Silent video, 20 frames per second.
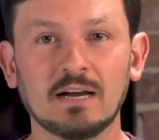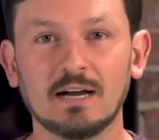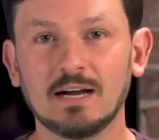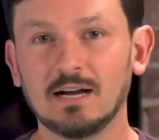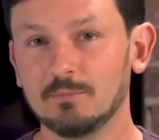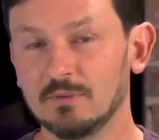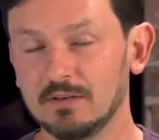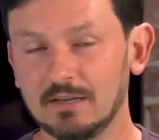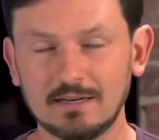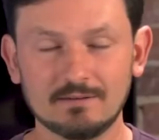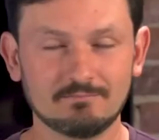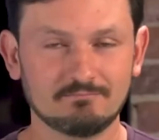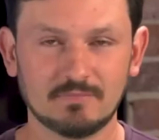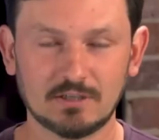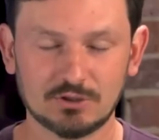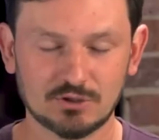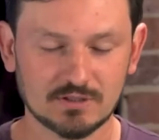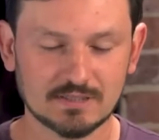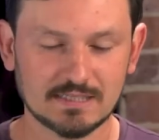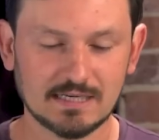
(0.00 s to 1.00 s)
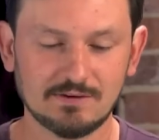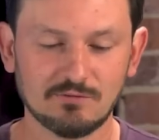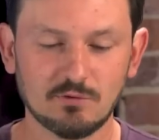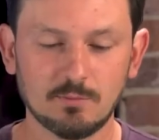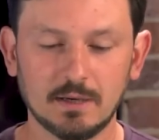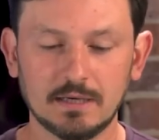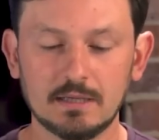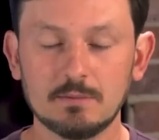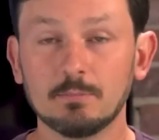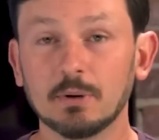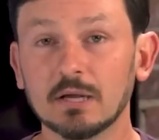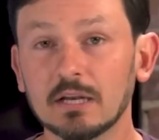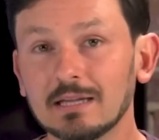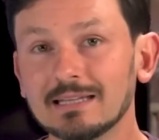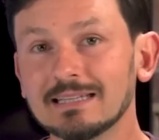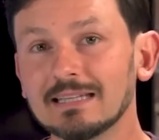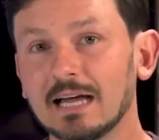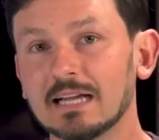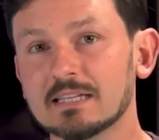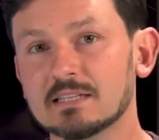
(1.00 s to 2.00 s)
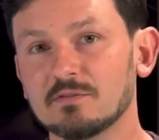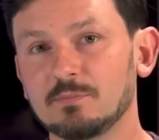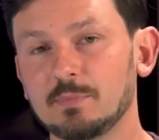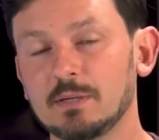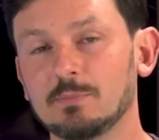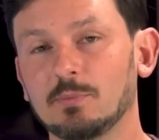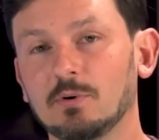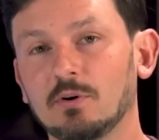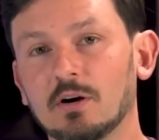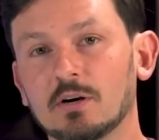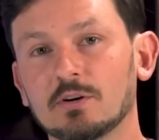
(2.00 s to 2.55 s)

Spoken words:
I shouldn't say everybody, but lots of people